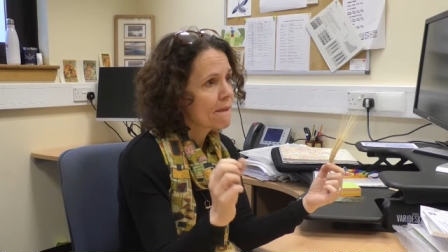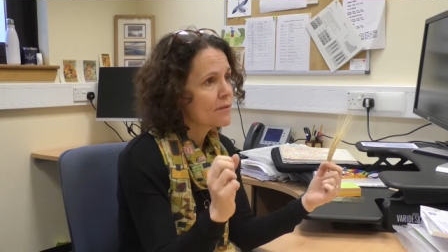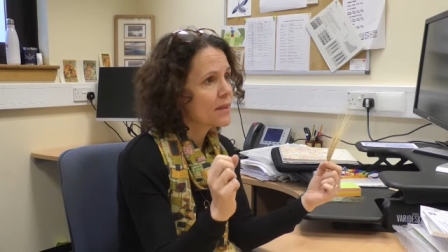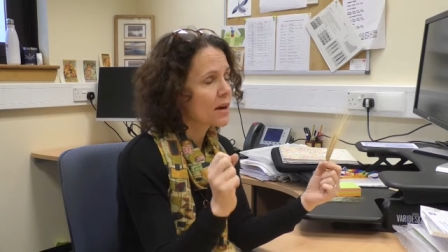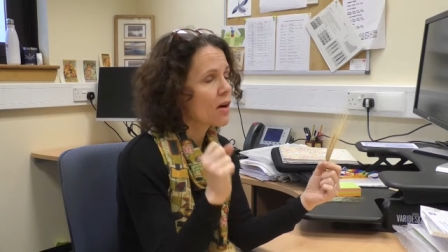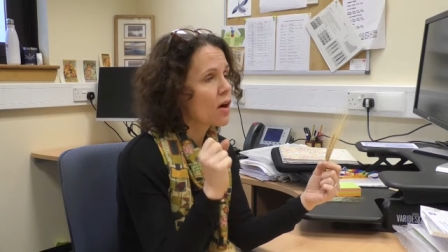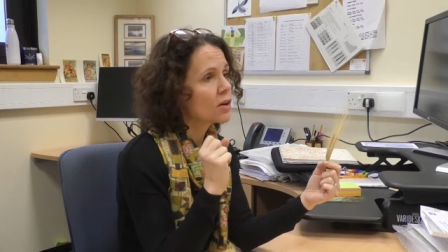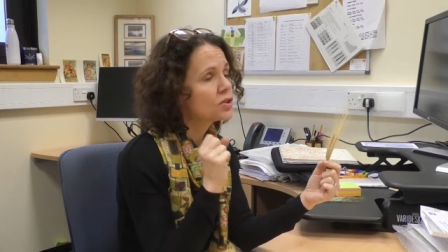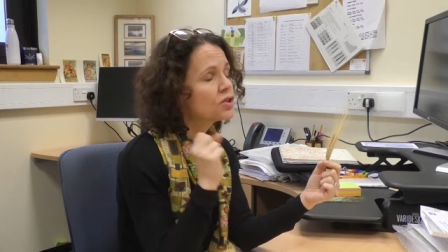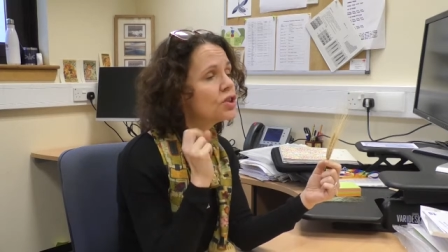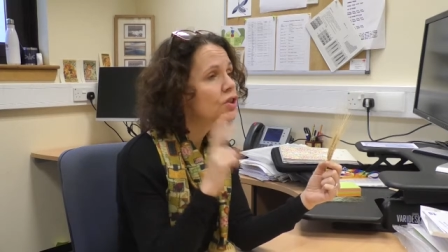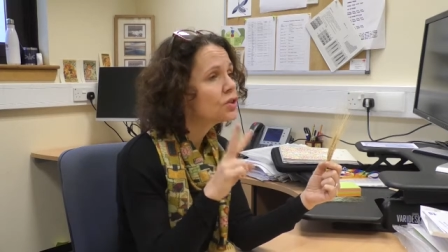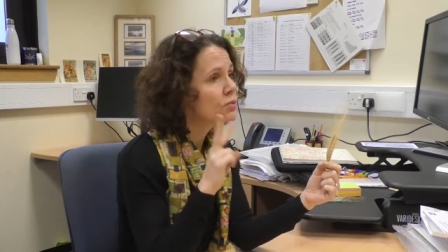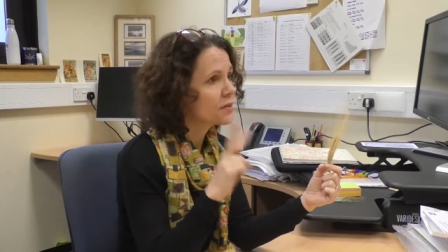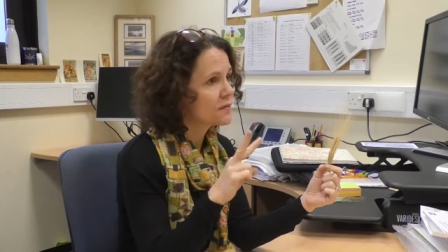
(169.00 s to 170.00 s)
there are
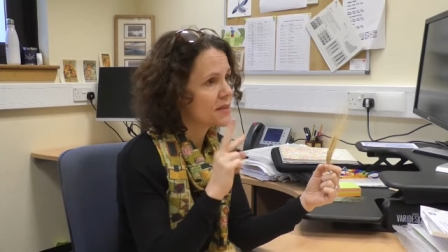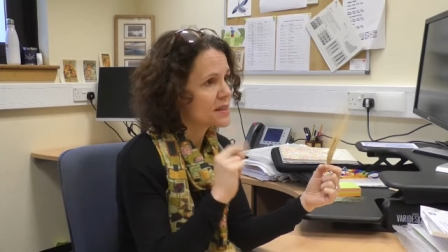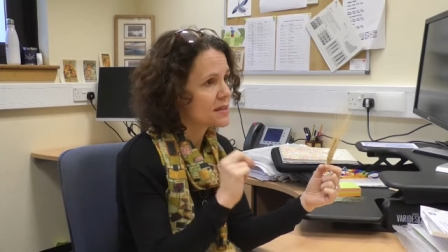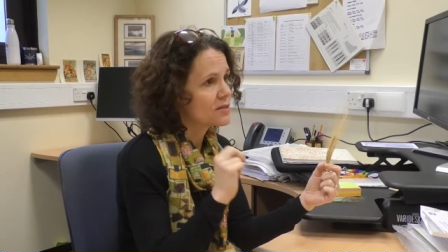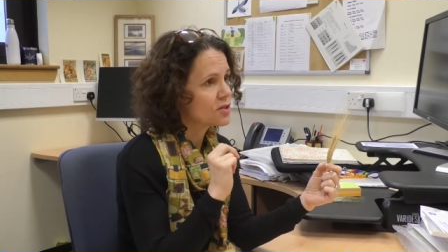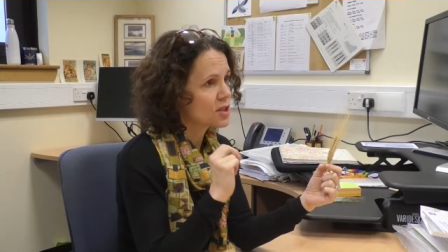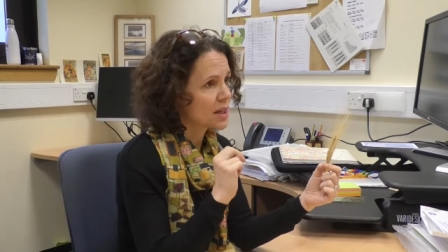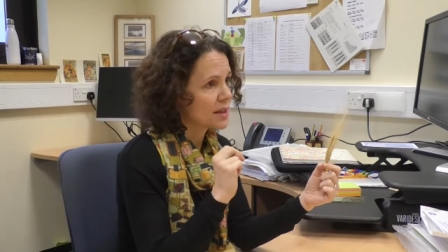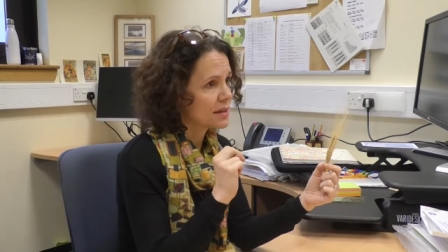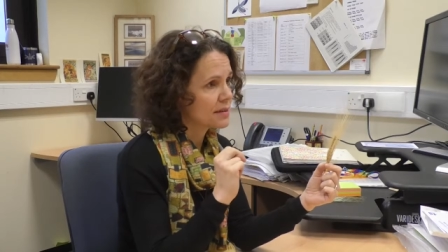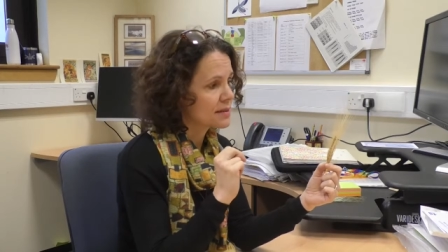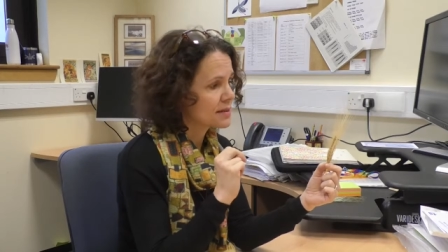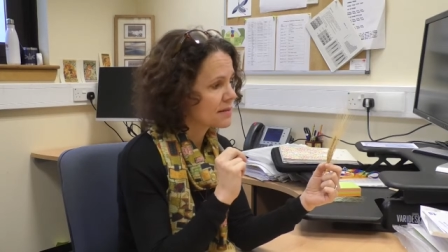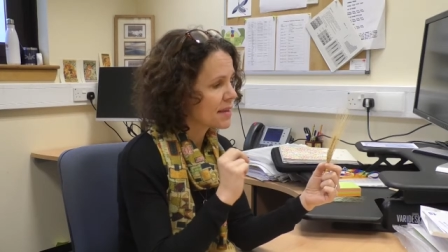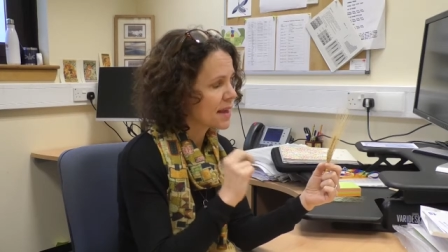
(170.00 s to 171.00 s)
2 of these
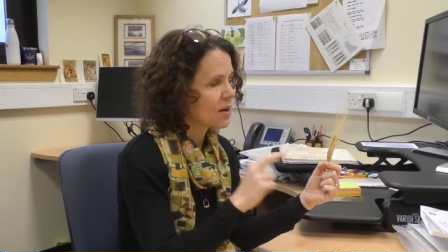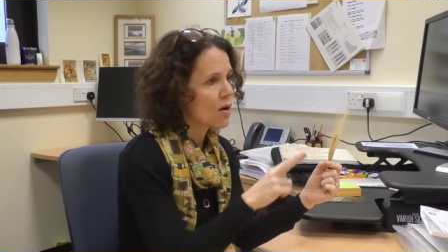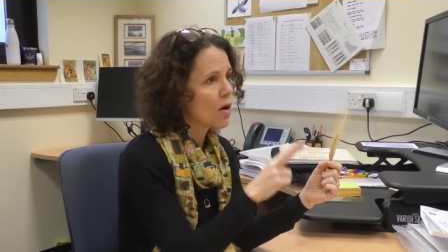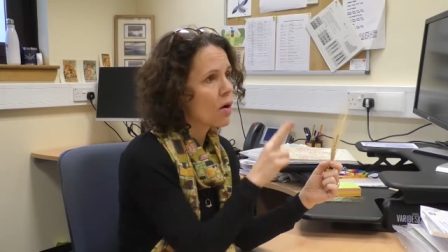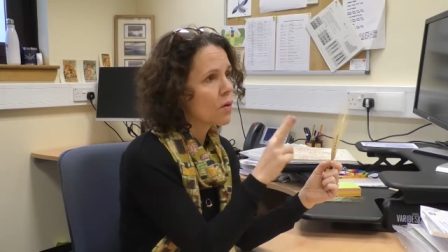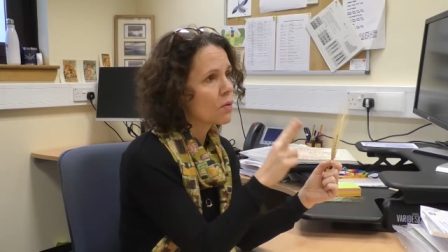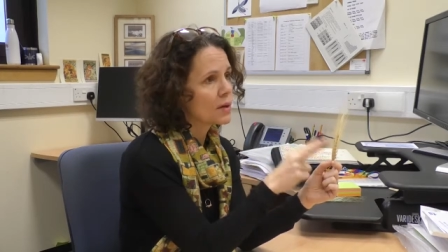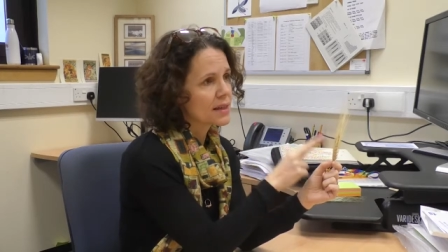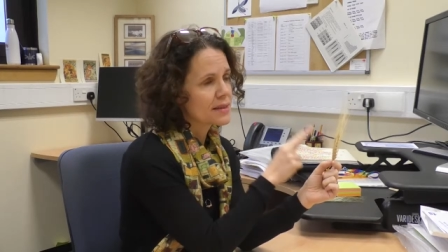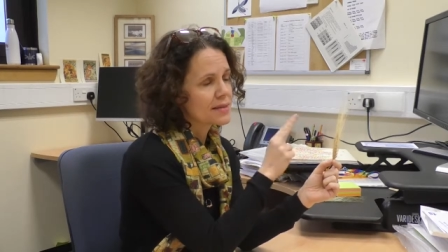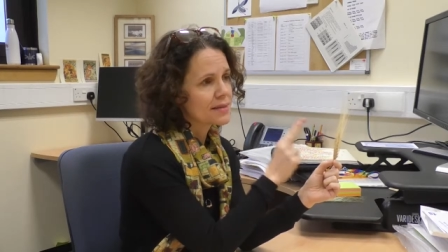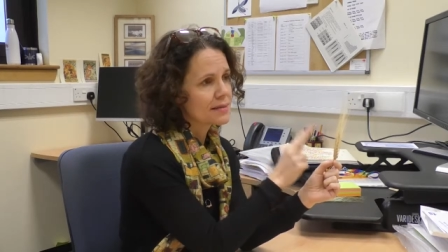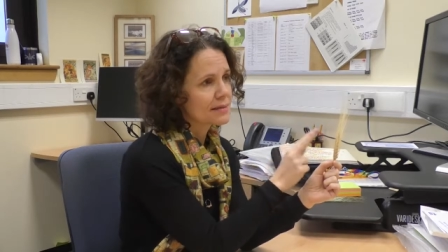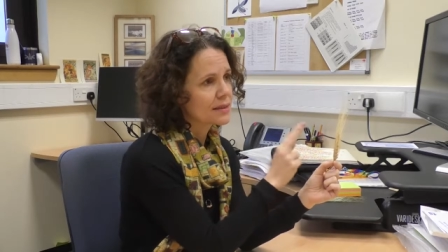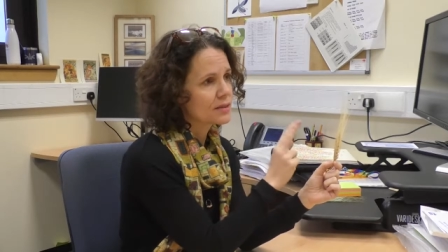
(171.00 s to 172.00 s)
genes that are
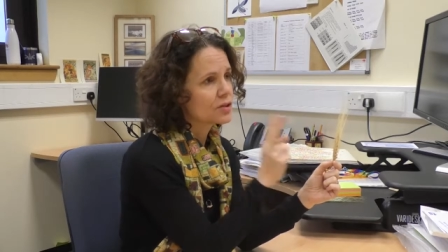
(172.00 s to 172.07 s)
always,